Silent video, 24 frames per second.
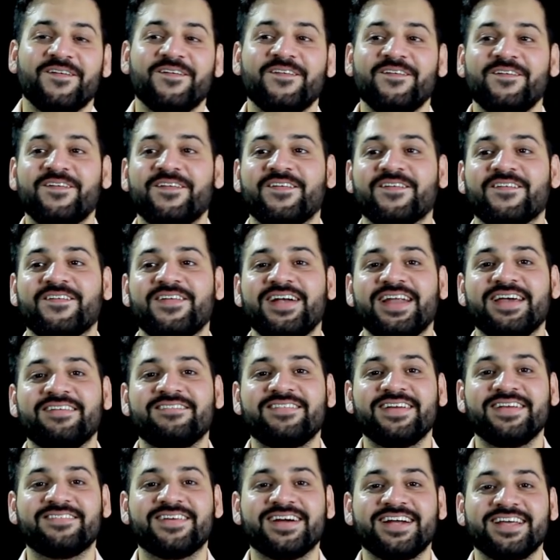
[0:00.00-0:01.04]
who told
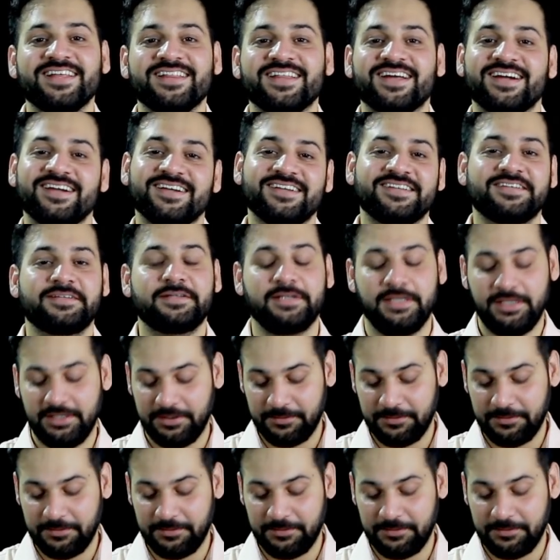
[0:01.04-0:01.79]
everybody that see